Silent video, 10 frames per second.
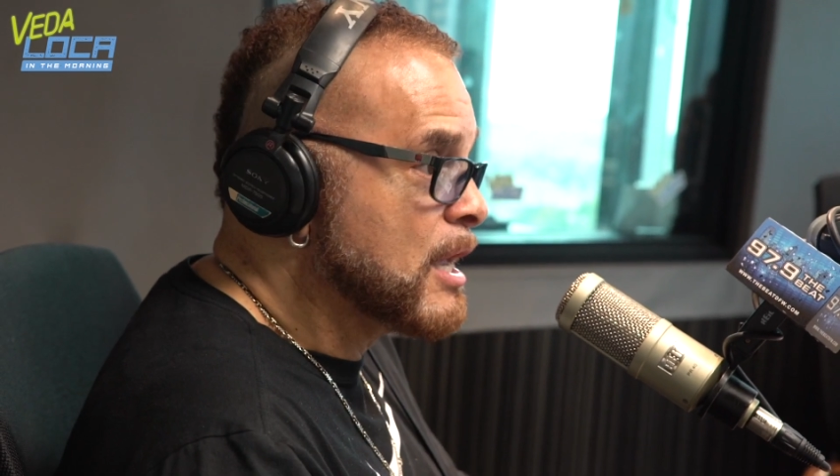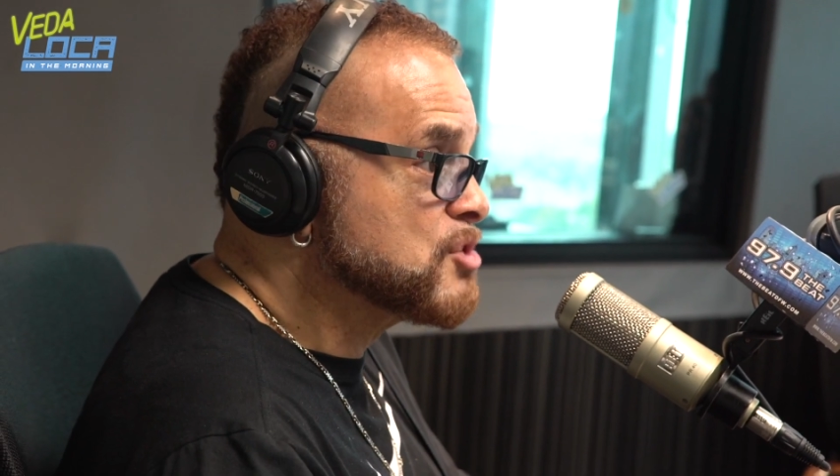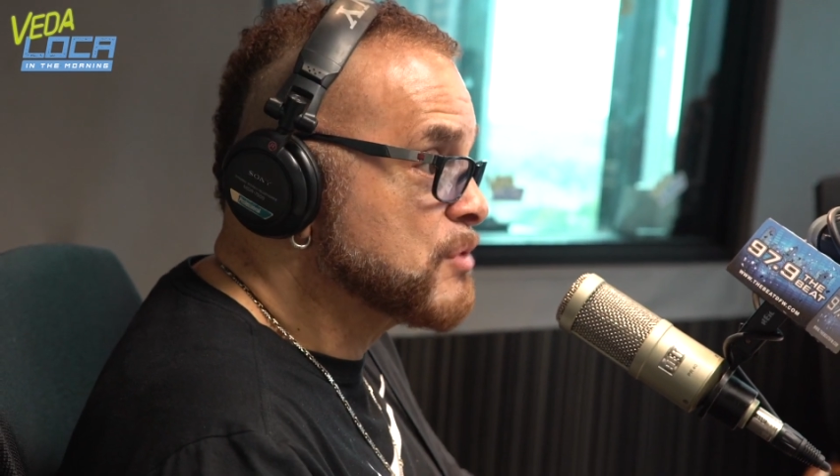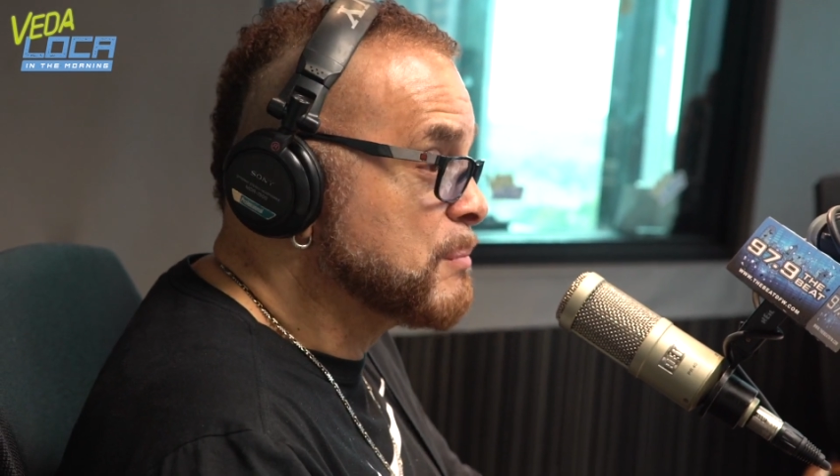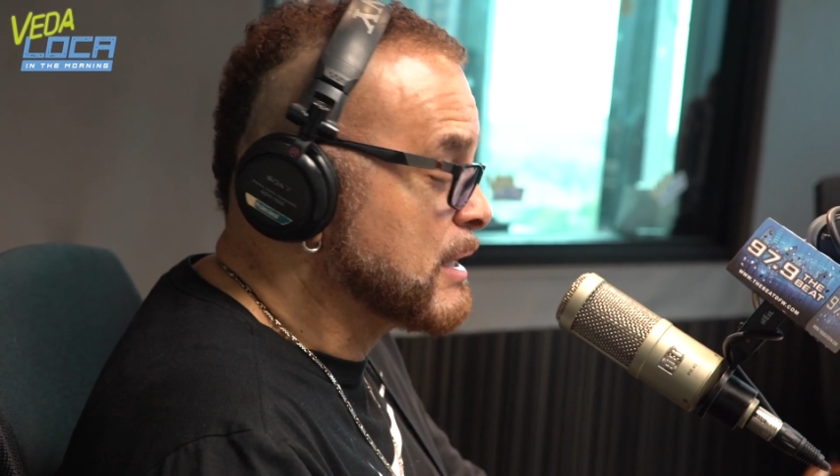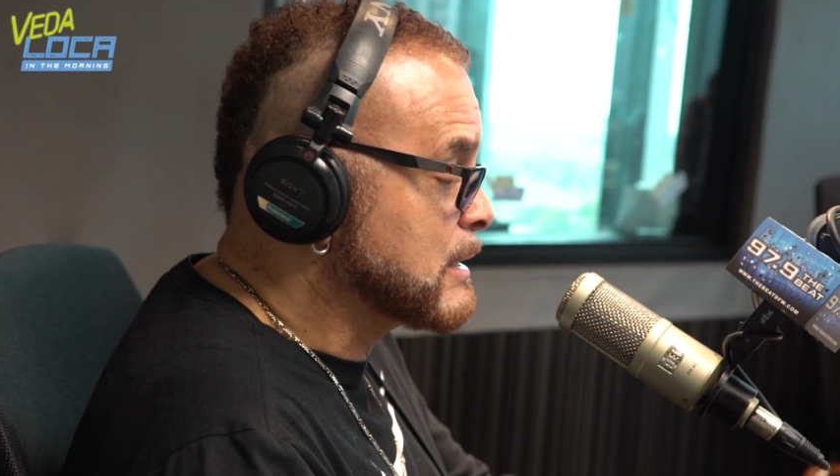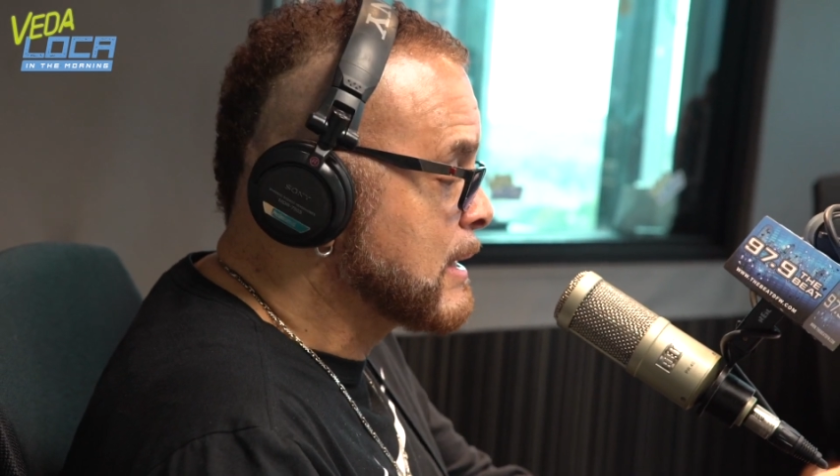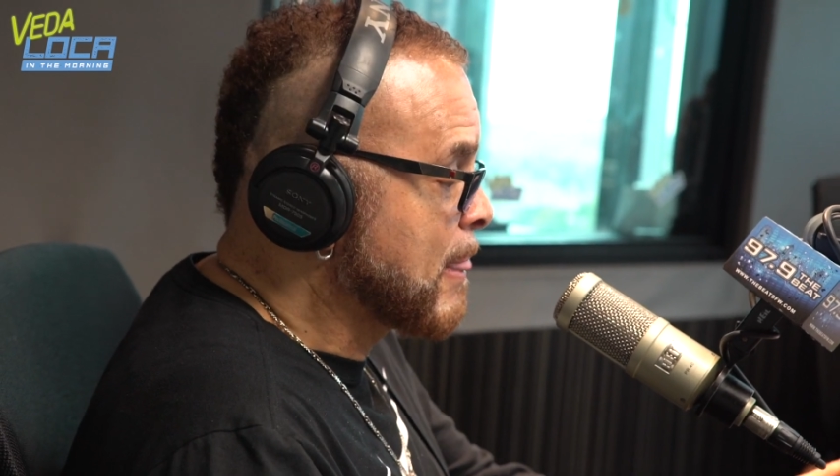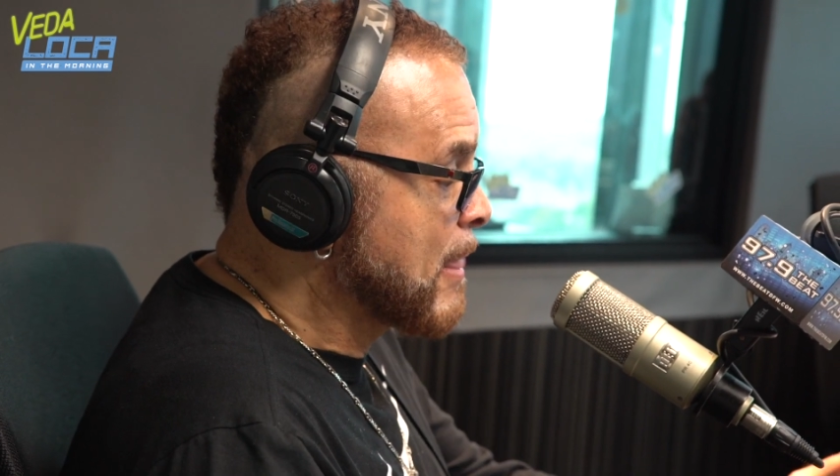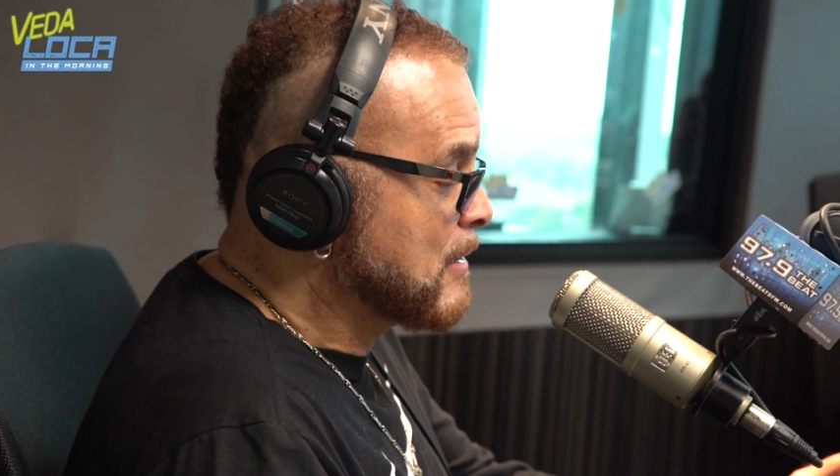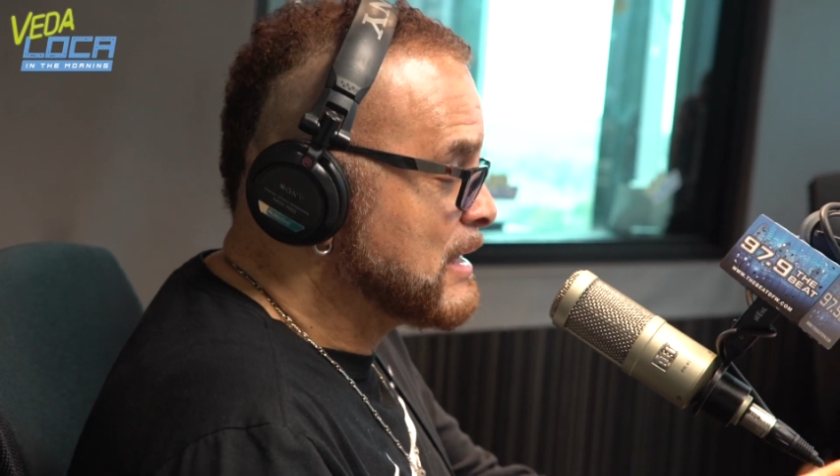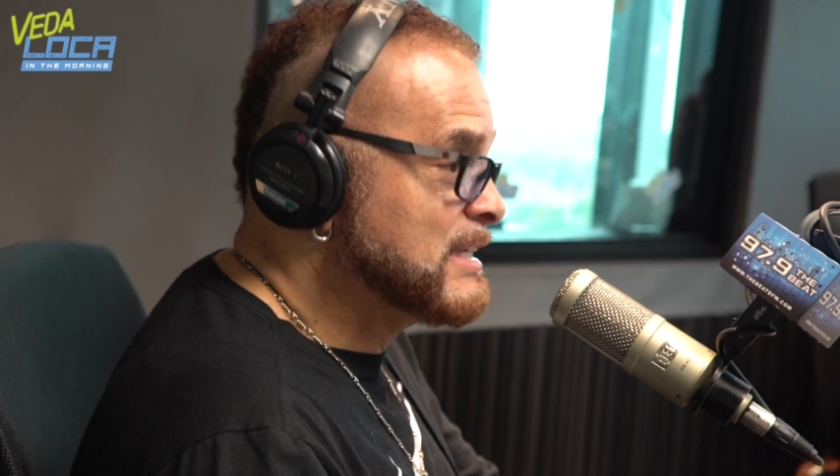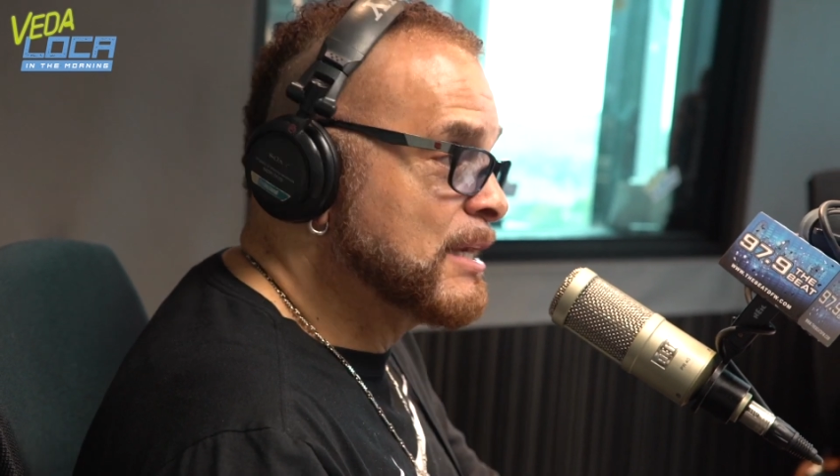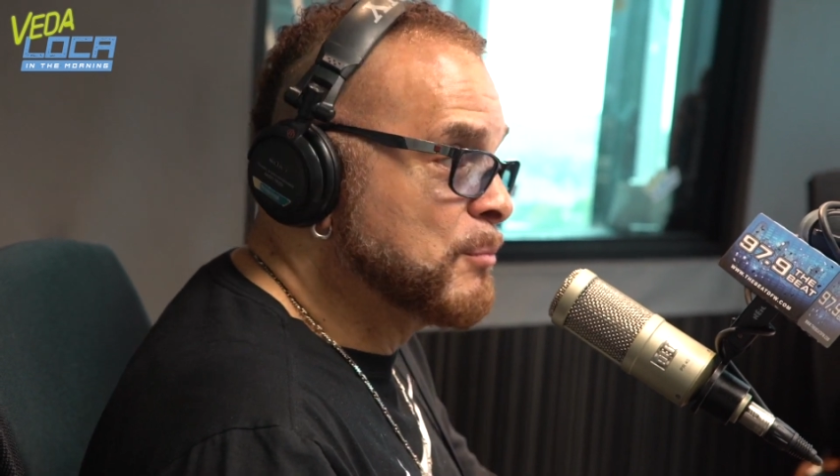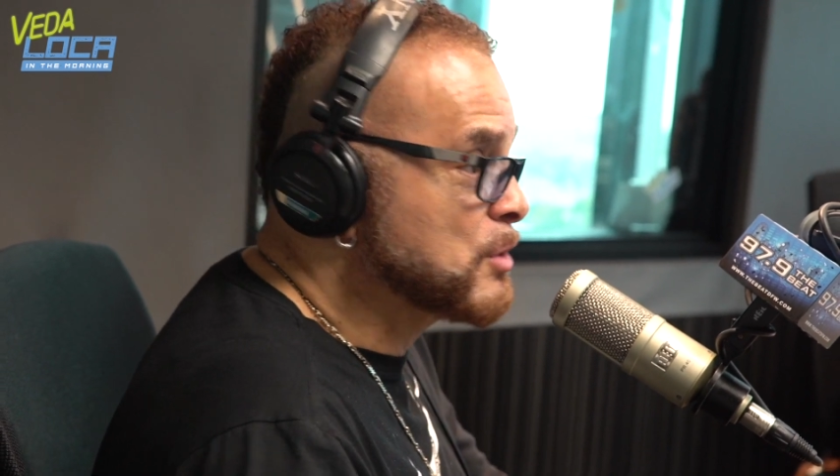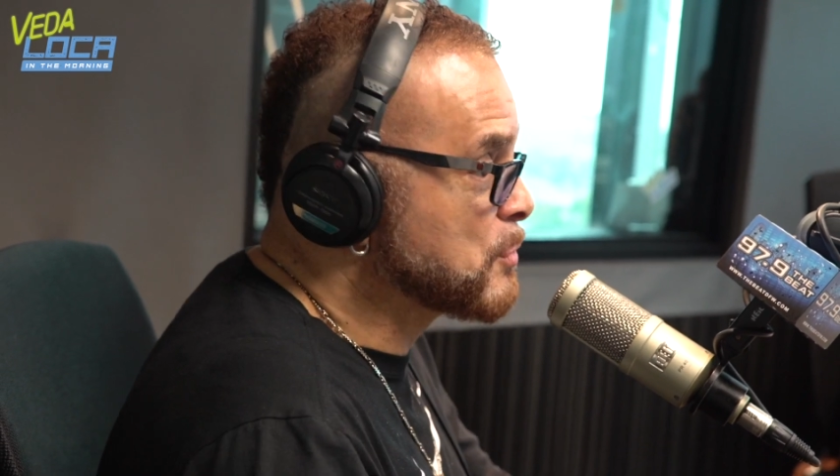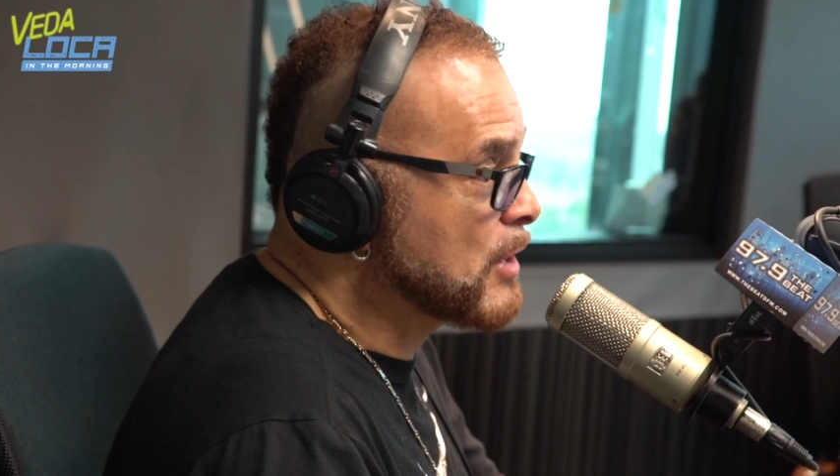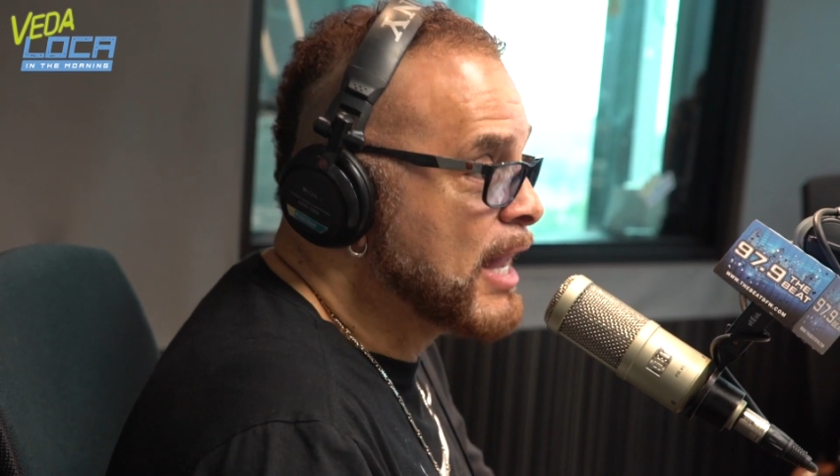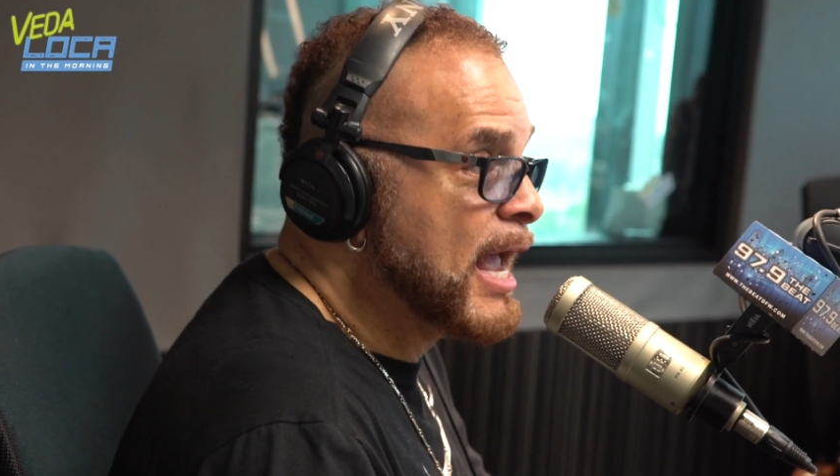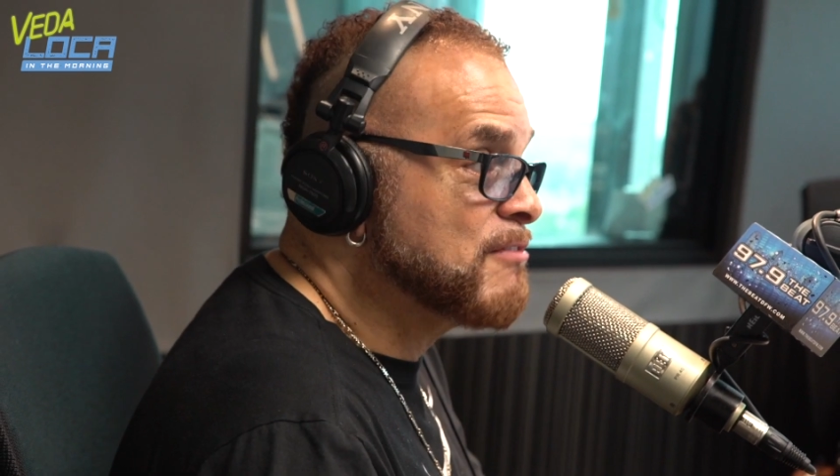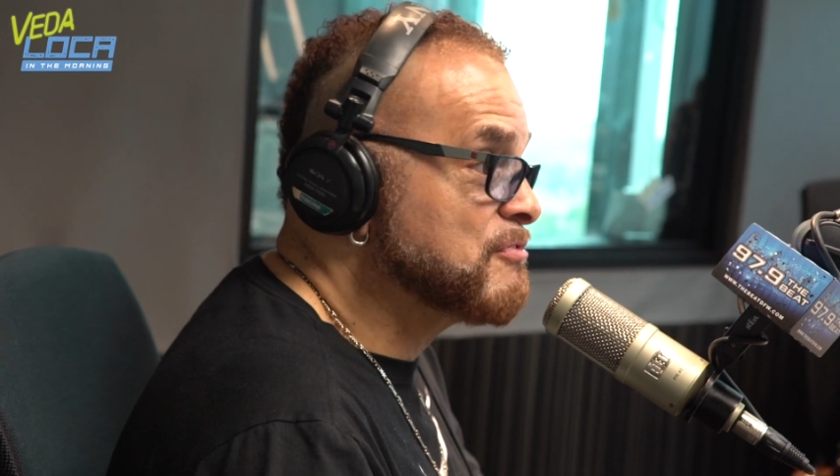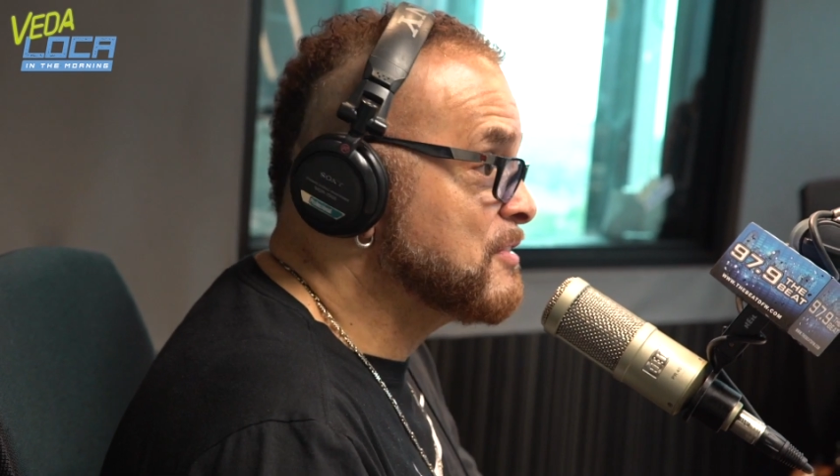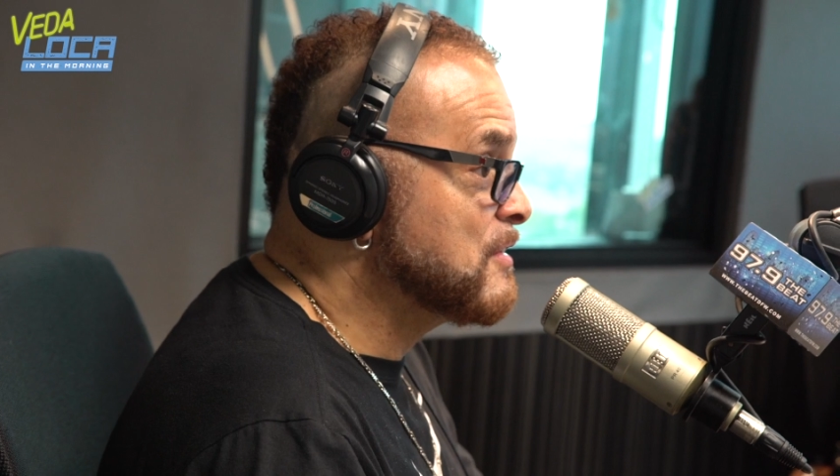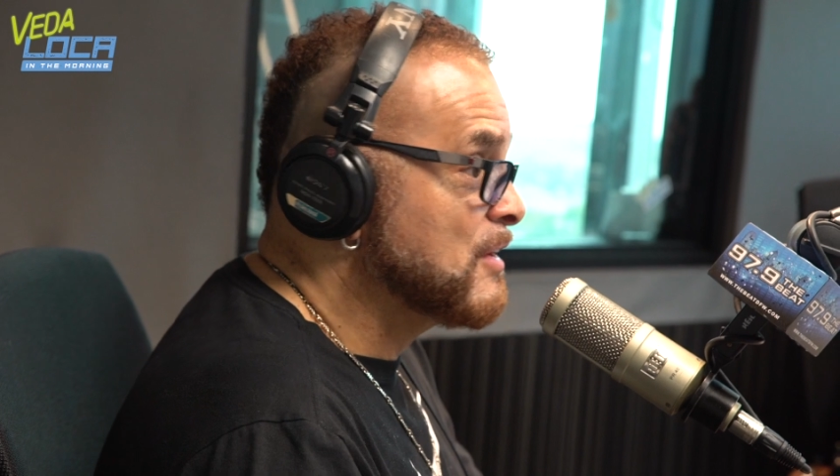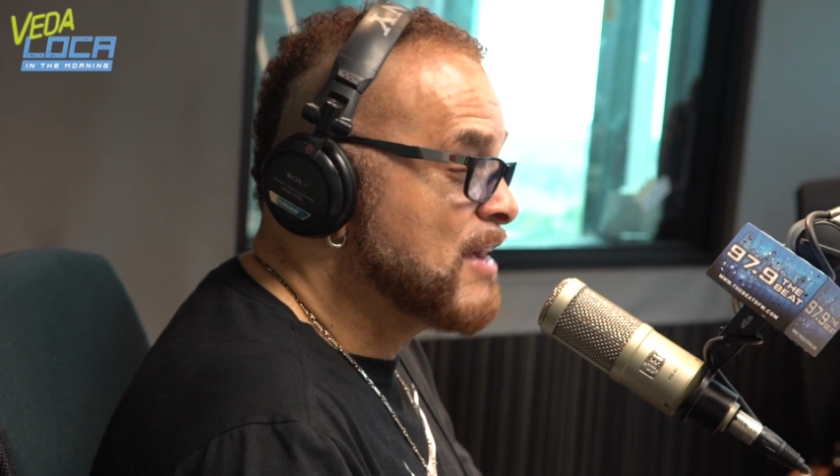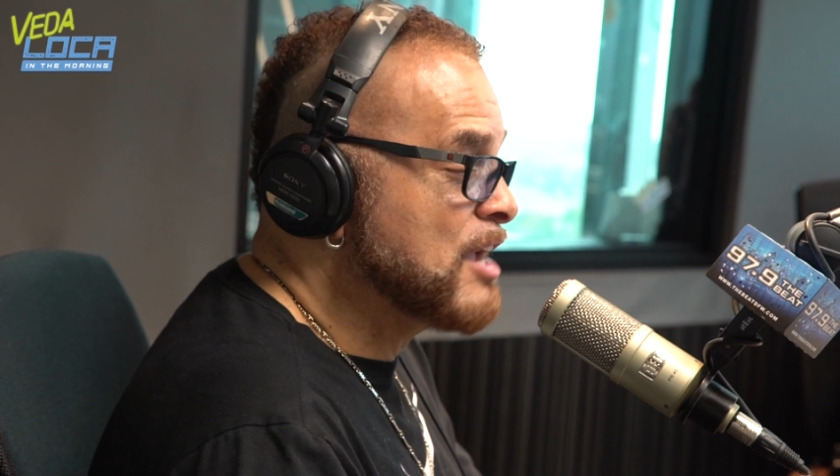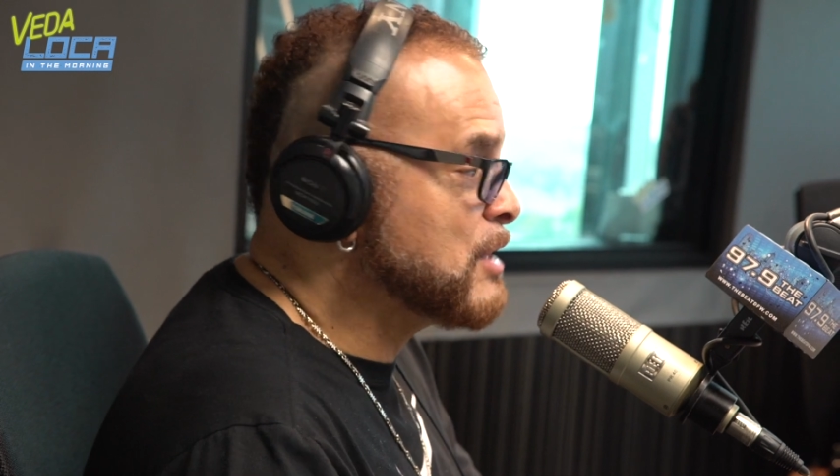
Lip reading: laundry, but dealing with the real life. How